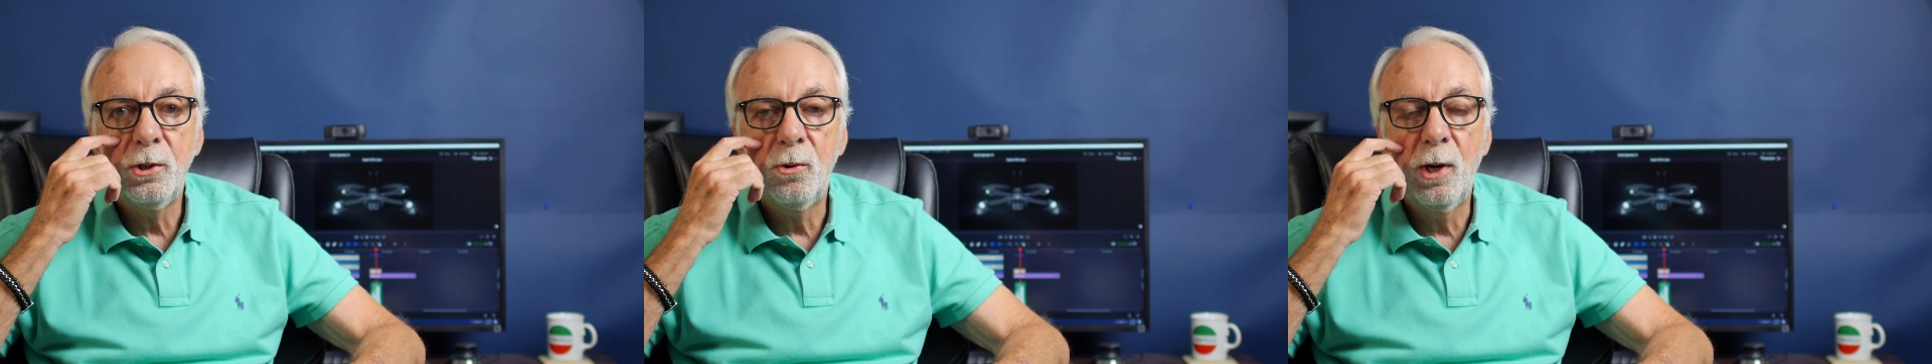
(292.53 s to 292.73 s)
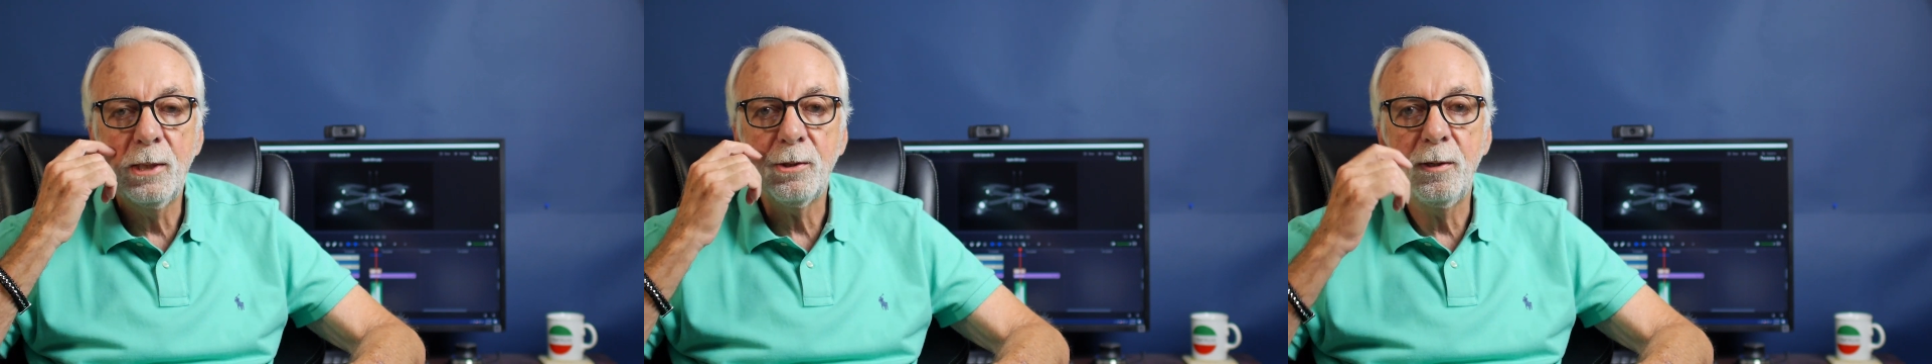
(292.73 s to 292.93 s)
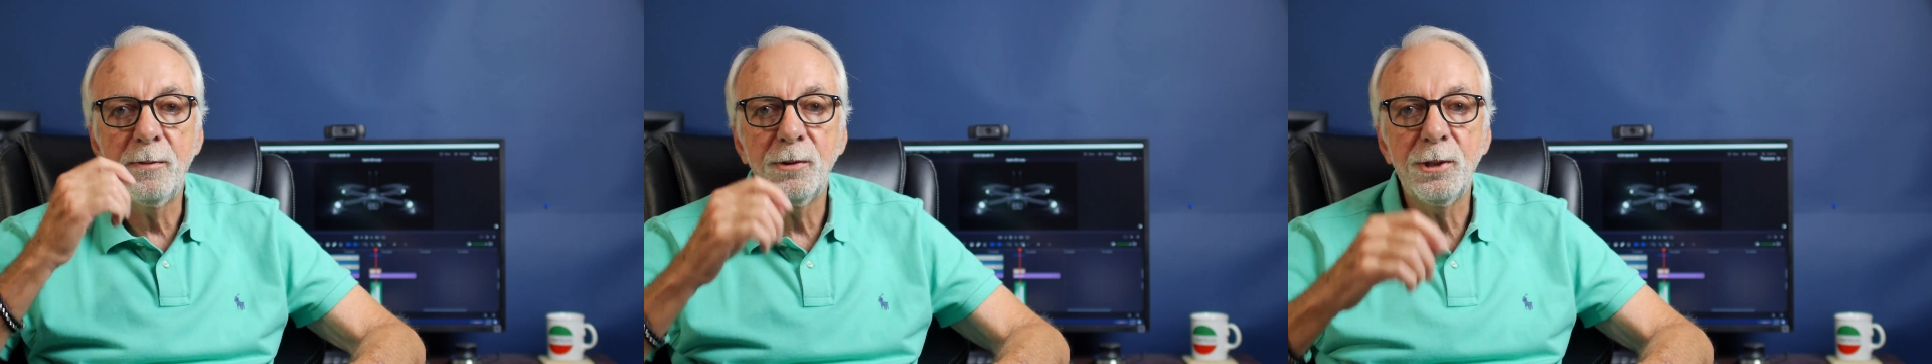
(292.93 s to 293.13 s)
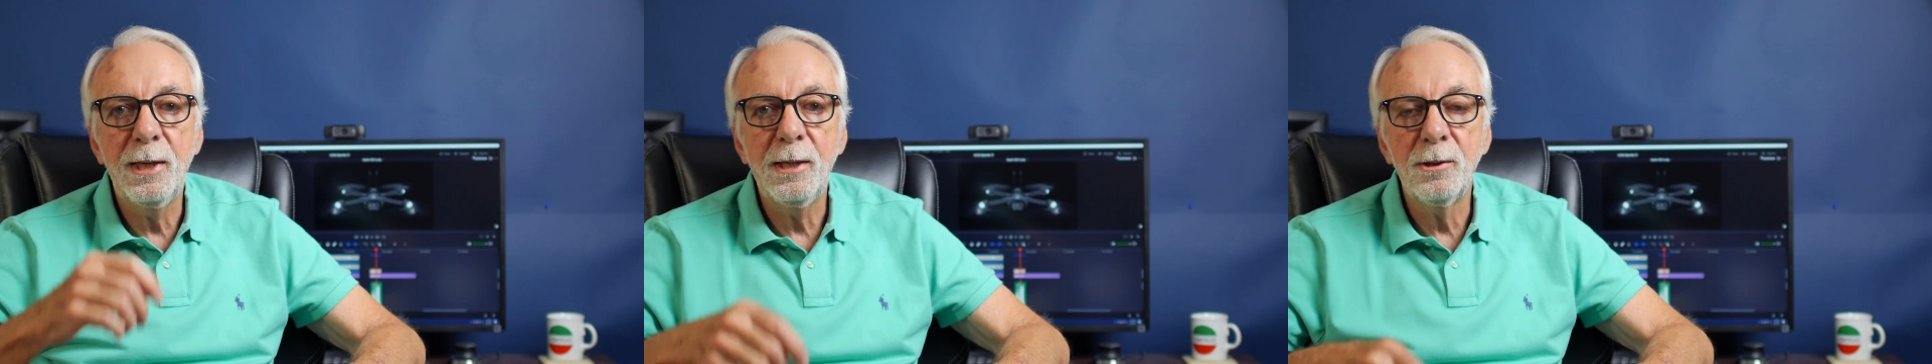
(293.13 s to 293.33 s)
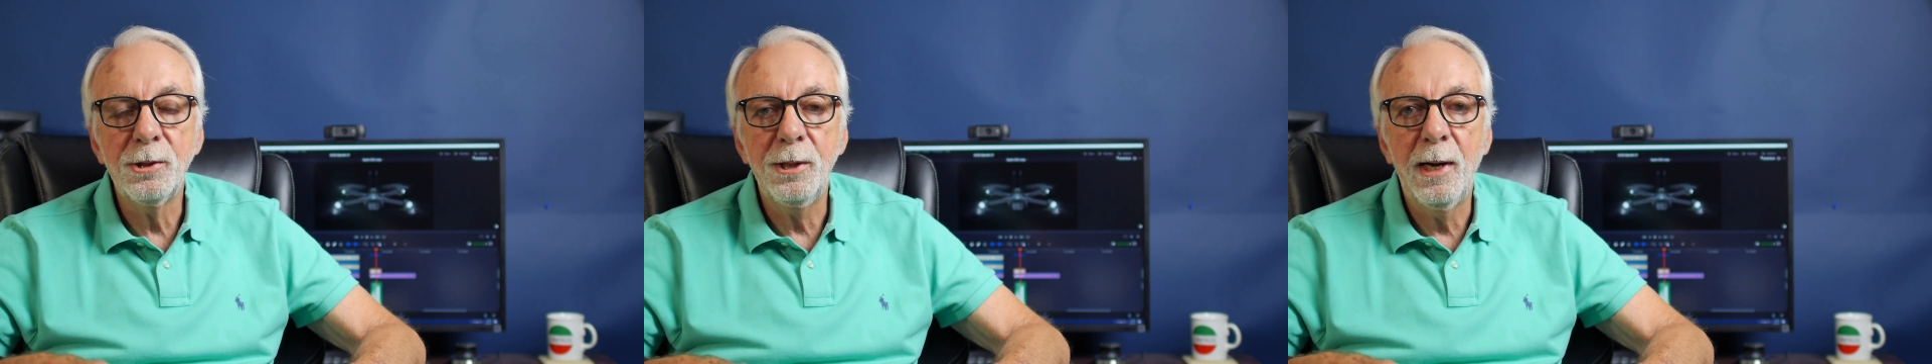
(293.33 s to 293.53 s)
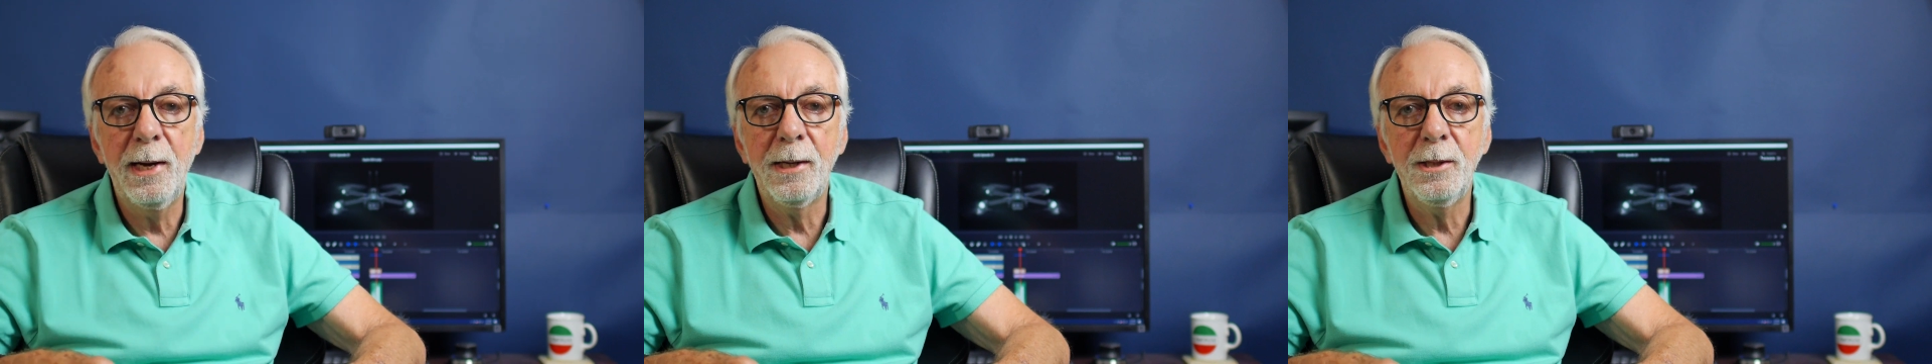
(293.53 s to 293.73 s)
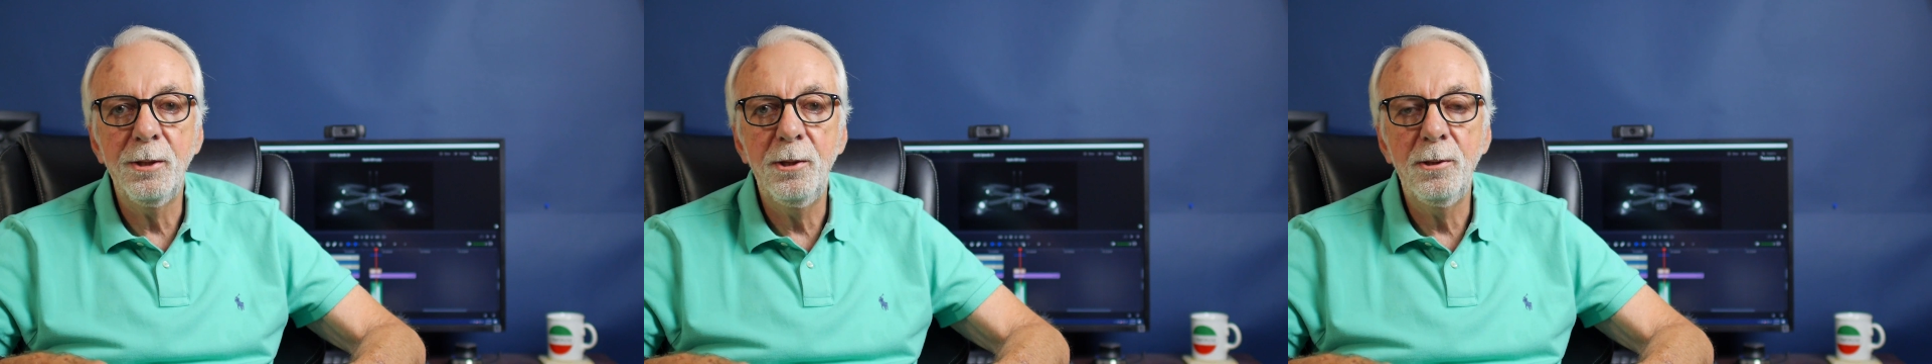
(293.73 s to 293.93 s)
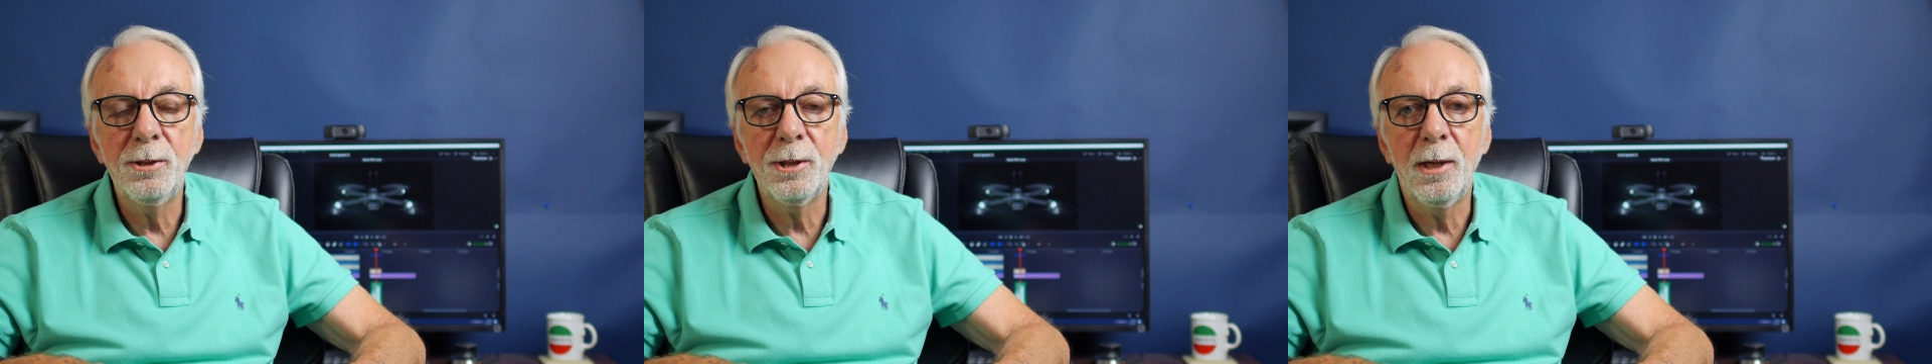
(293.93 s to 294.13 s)
director of sales out in
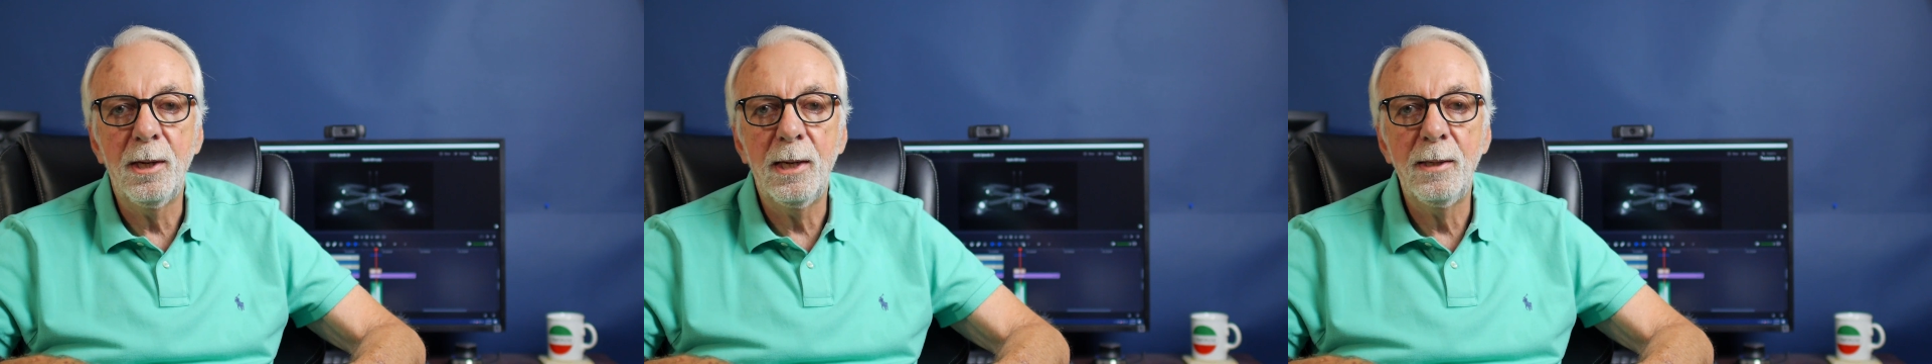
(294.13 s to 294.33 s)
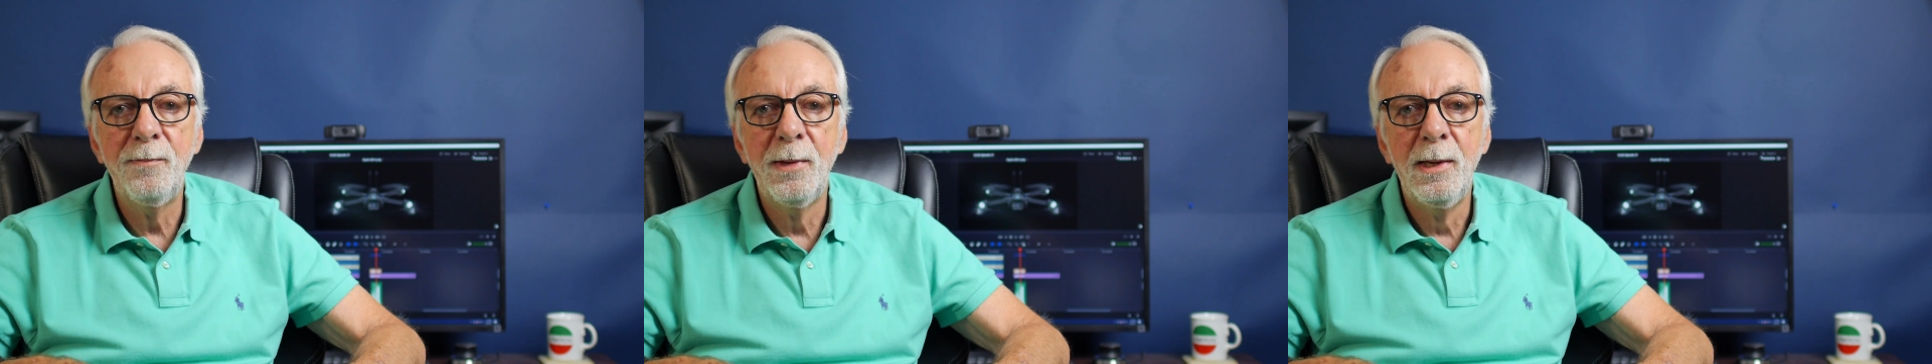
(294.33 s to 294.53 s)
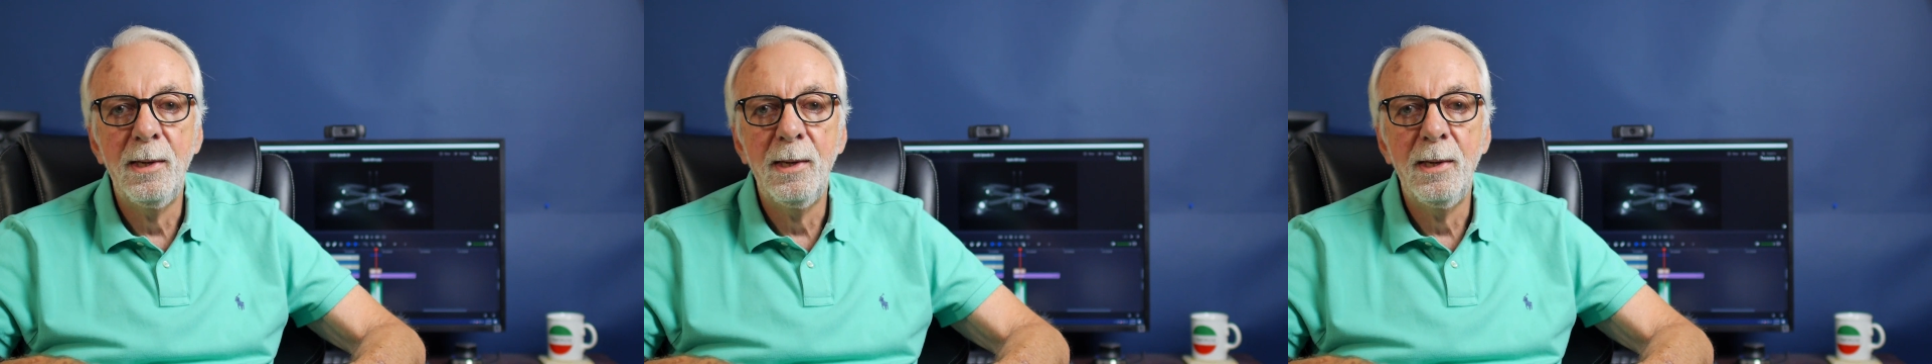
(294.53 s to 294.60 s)
Utah.